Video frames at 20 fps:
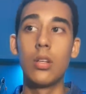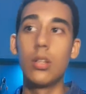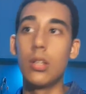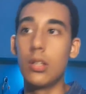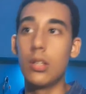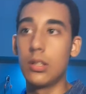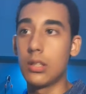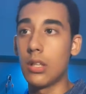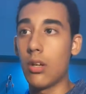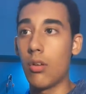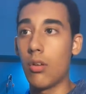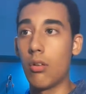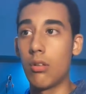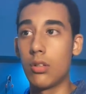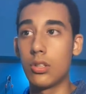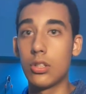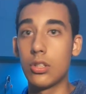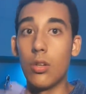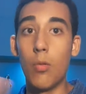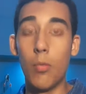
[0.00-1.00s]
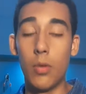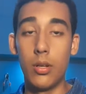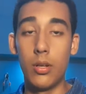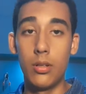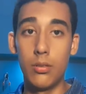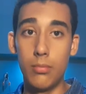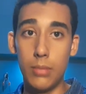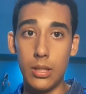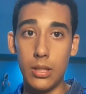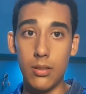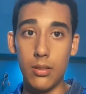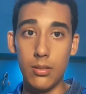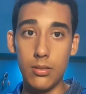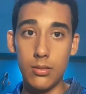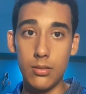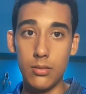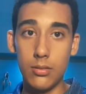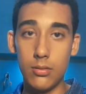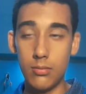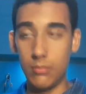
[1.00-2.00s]
Is another someone, because
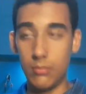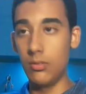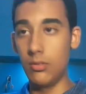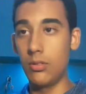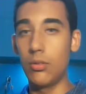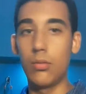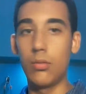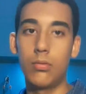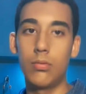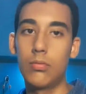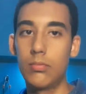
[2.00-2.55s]
you know.